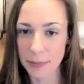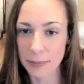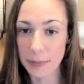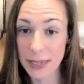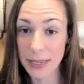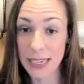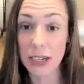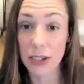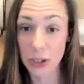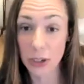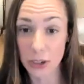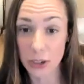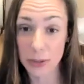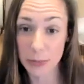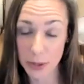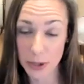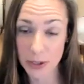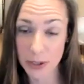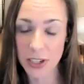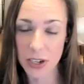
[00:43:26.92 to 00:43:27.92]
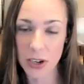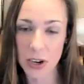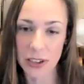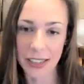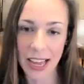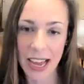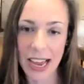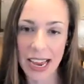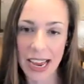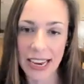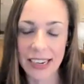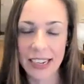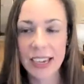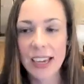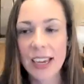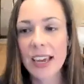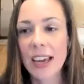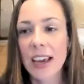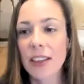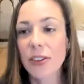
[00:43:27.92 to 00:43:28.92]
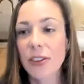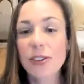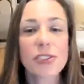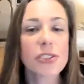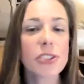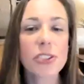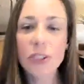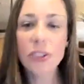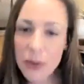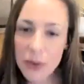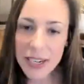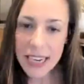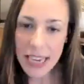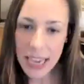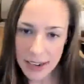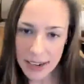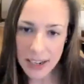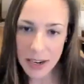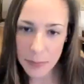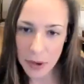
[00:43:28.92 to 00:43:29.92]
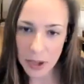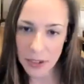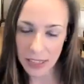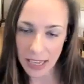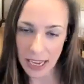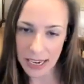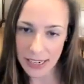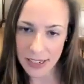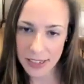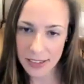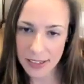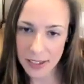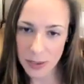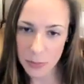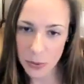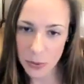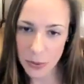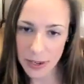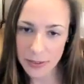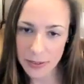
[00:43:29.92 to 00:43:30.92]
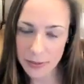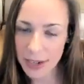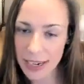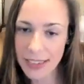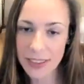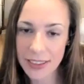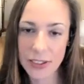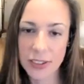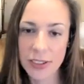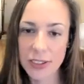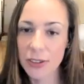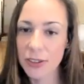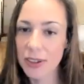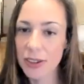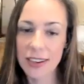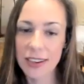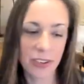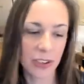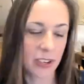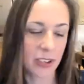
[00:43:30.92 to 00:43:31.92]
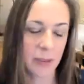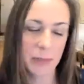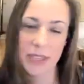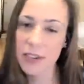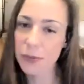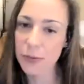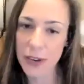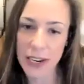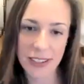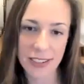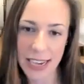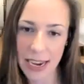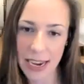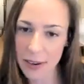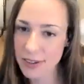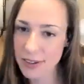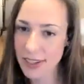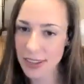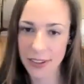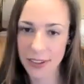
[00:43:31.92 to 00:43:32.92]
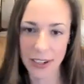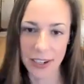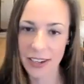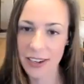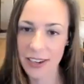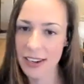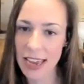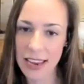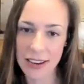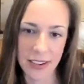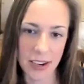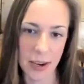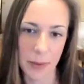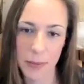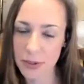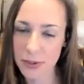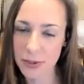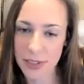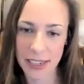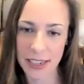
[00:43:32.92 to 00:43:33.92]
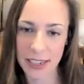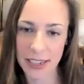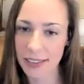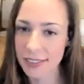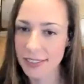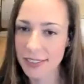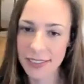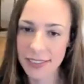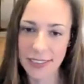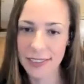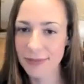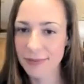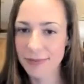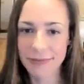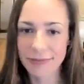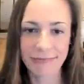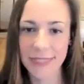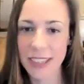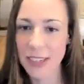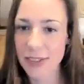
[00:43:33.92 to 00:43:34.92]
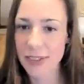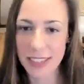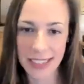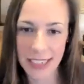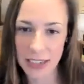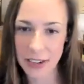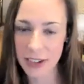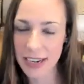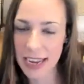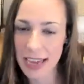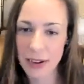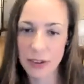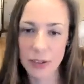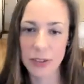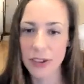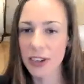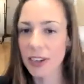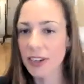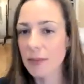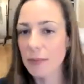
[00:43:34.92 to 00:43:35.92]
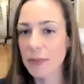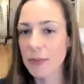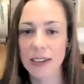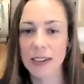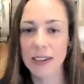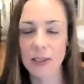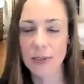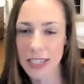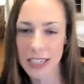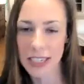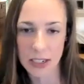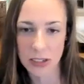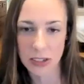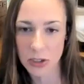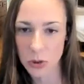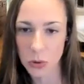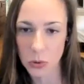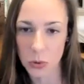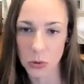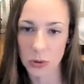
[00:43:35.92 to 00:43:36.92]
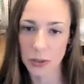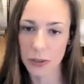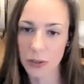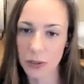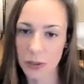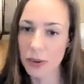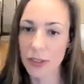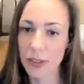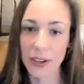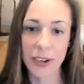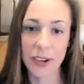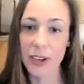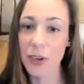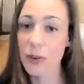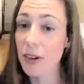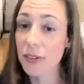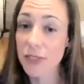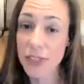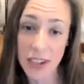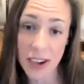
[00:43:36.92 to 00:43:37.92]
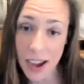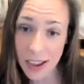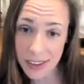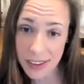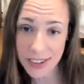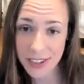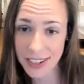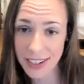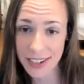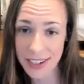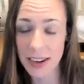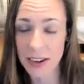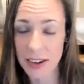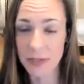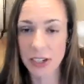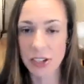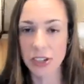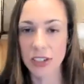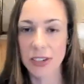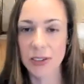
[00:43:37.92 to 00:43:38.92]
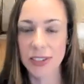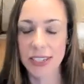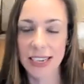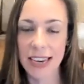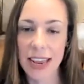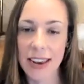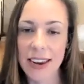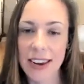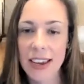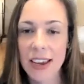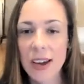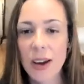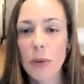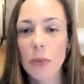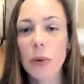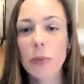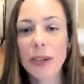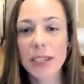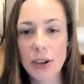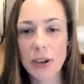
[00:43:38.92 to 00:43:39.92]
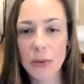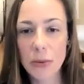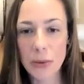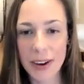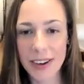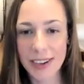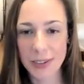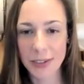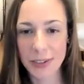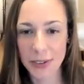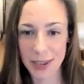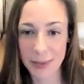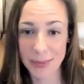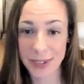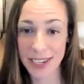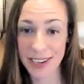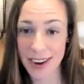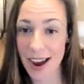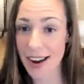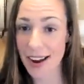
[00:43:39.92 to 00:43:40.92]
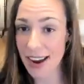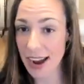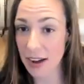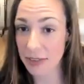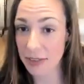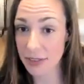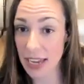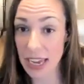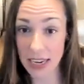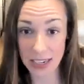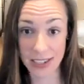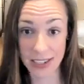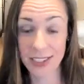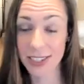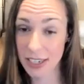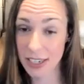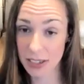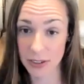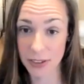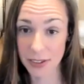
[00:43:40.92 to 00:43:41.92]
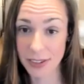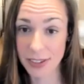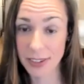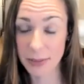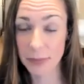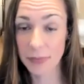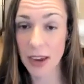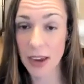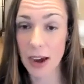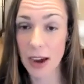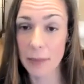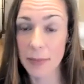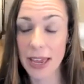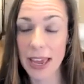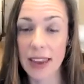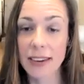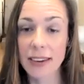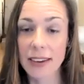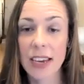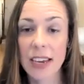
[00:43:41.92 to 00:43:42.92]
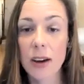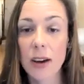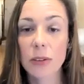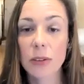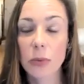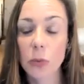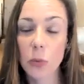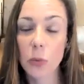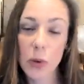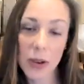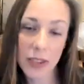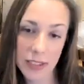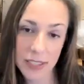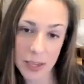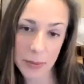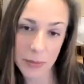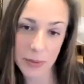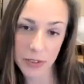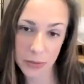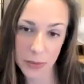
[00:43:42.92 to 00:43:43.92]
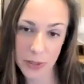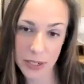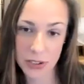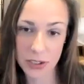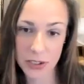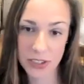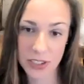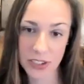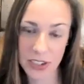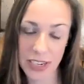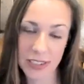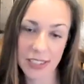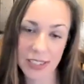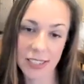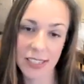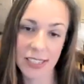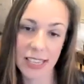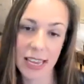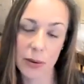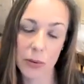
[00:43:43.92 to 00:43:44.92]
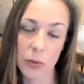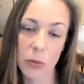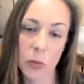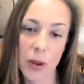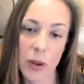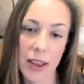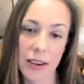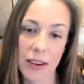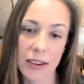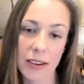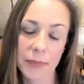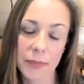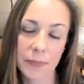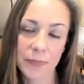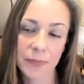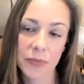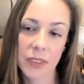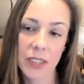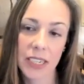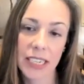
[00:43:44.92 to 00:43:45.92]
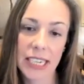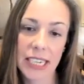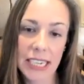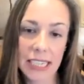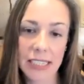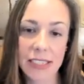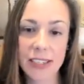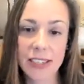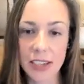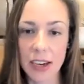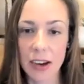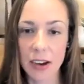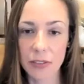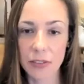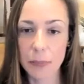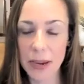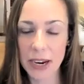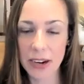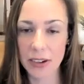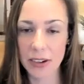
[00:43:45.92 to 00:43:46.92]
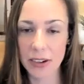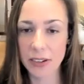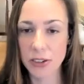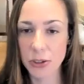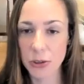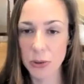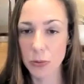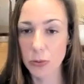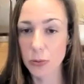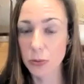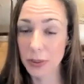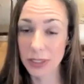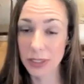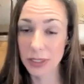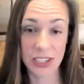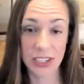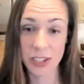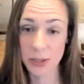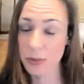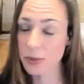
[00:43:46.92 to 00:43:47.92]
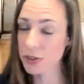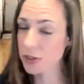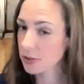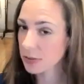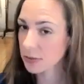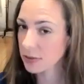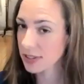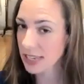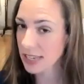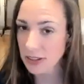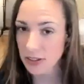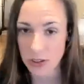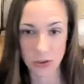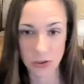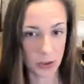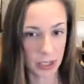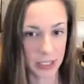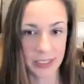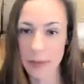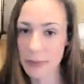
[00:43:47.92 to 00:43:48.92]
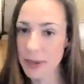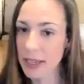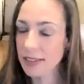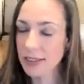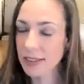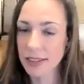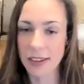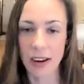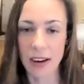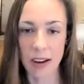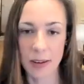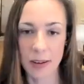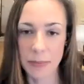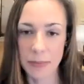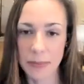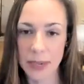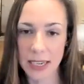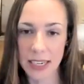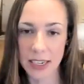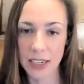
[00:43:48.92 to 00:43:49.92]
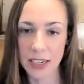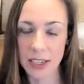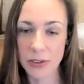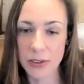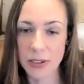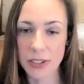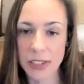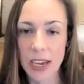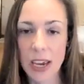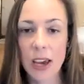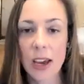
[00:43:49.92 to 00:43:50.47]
be a good person online, they're still going to end up online at some point, right? They're going to be at a friend's house and they're going to end up using the internet, or they're going to be using it at school, or they're going to go off to college and eventually use it. And what we don't want is for them to not have any skills. And what some of the research suggests is that when kids of parents who really just set strict limits on media use,